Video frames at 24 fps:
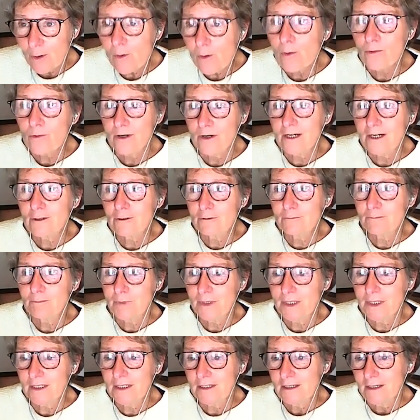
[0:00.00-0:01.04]
or it could
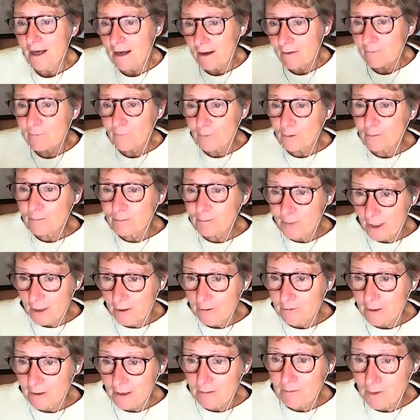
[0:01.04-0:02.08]
be a full
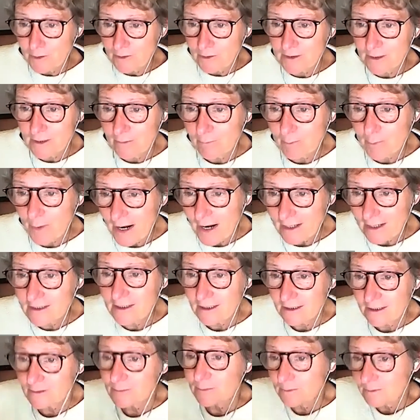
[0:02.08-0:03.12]
blown community of
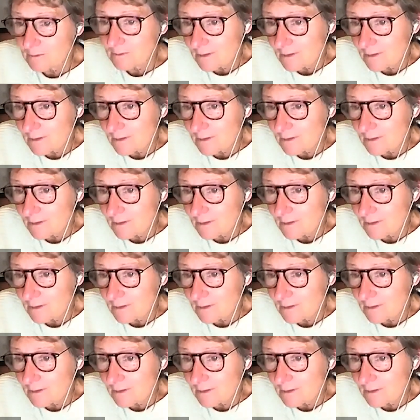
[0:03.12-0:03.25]
practice